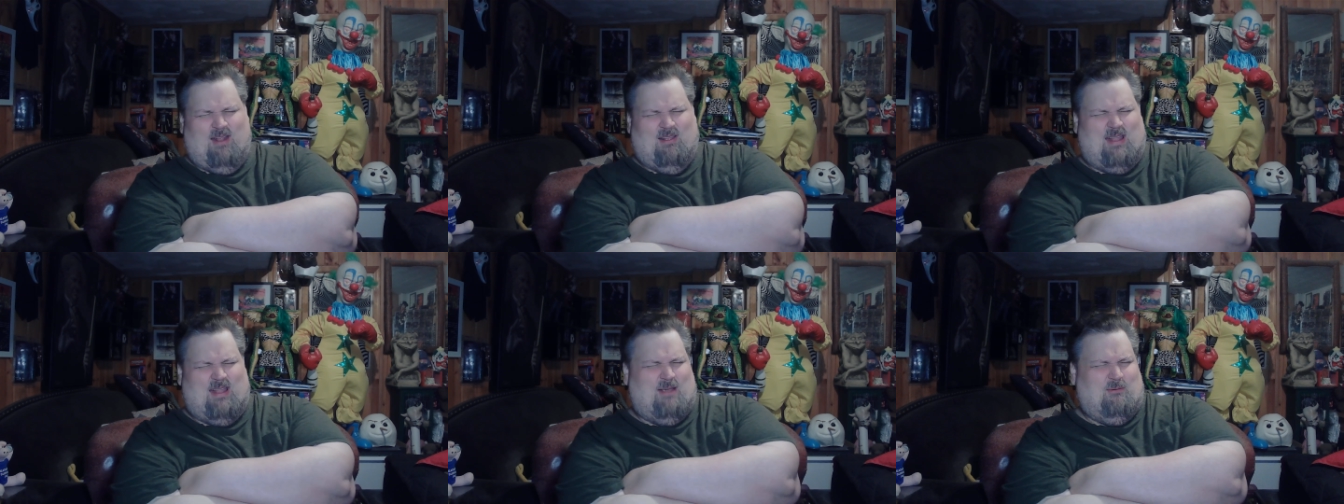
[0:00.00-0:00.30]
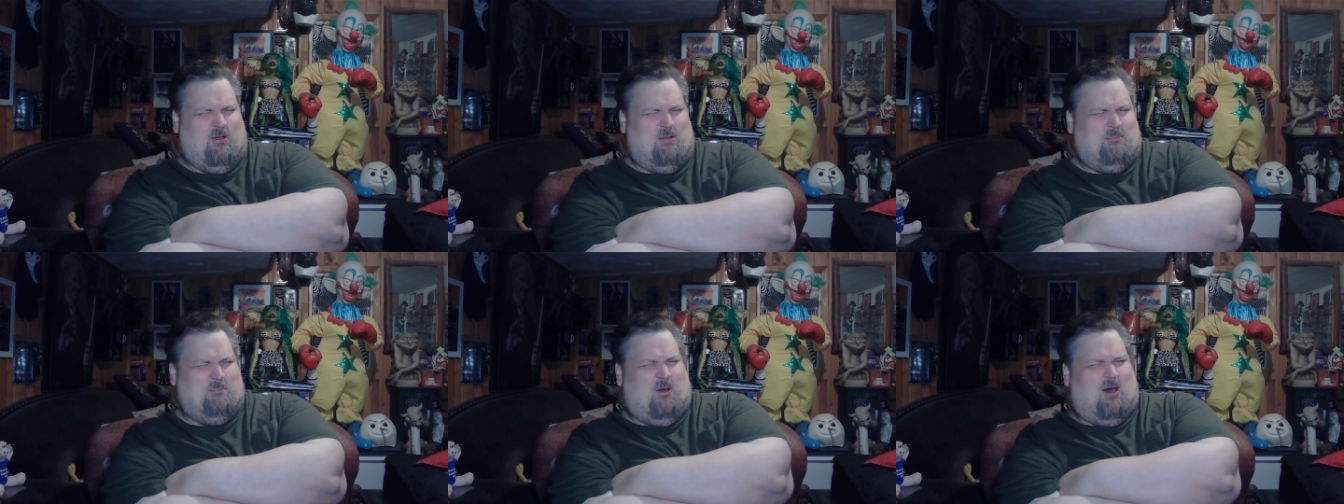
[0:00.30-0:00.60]
don't
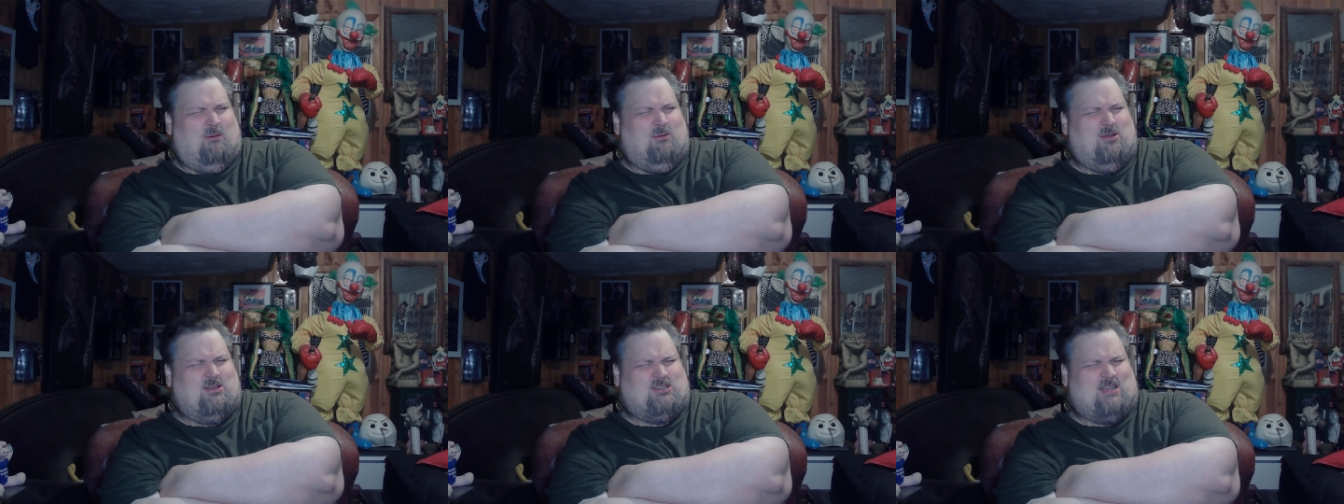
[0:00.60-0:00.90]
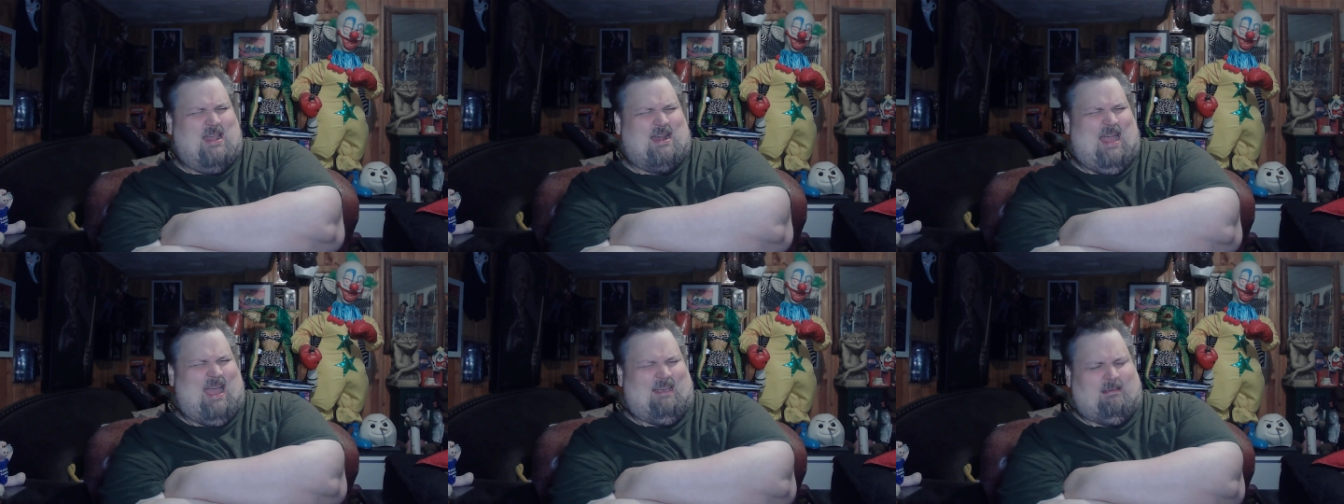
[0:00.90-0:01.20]
anyone bought with
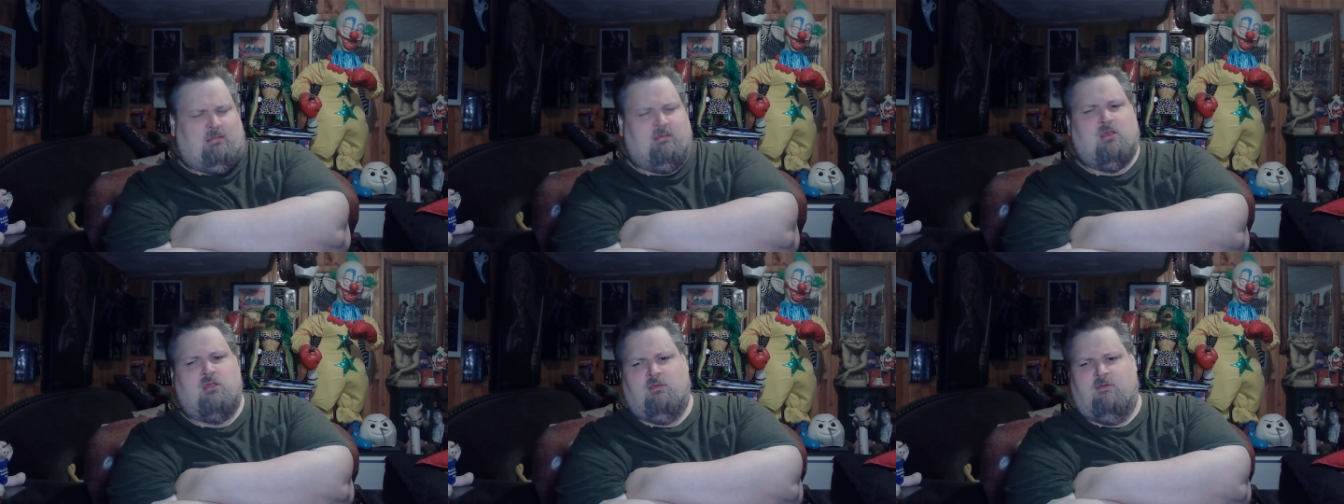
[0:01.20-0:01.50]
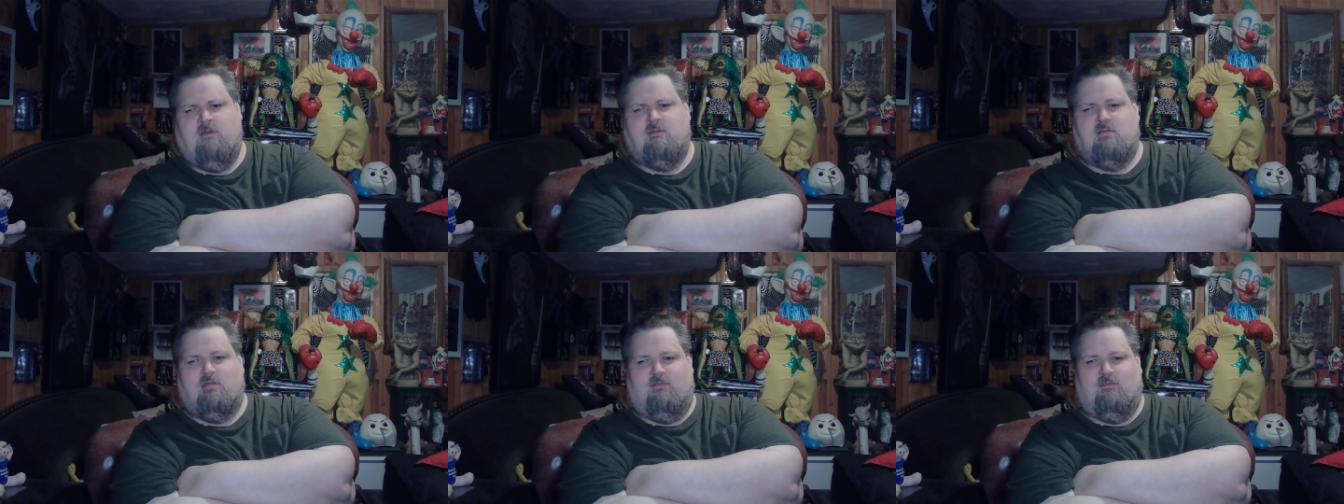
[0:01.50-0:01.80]
Gen X because
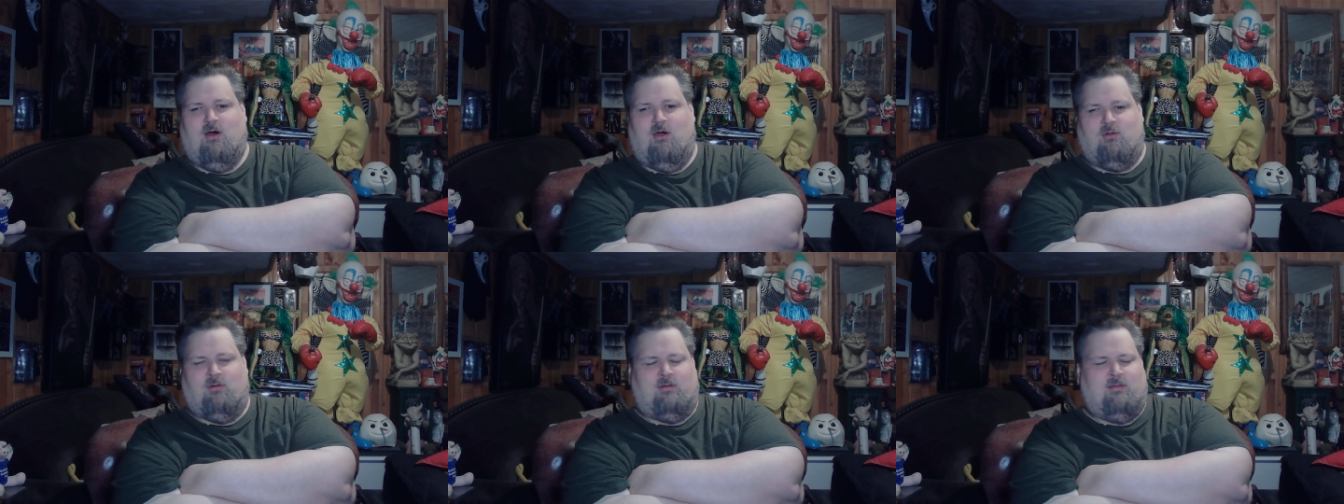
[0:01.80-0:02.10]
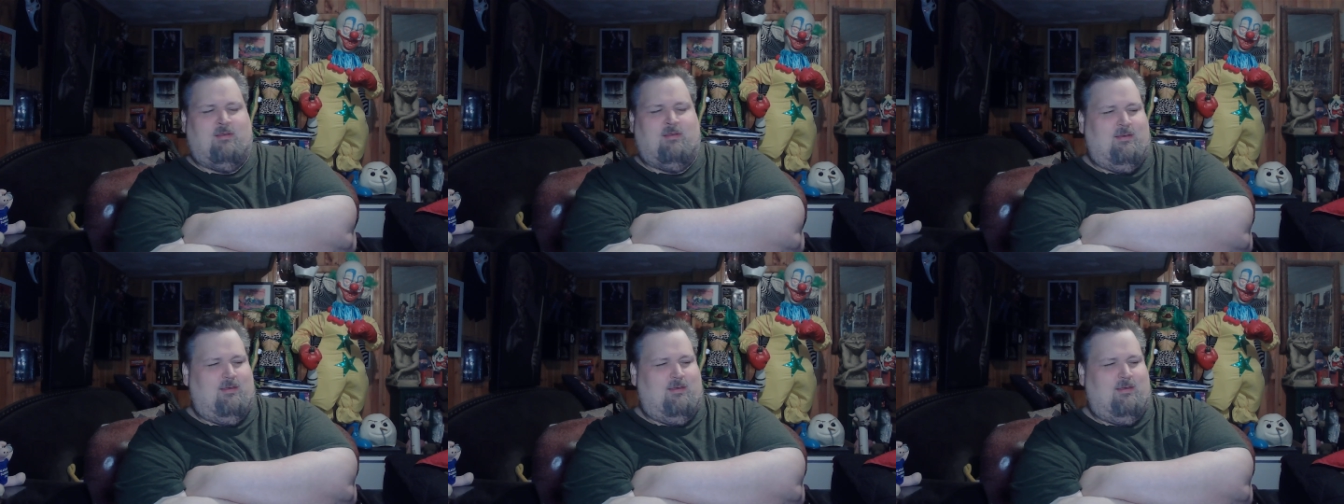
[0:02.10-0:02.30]
we were Simone,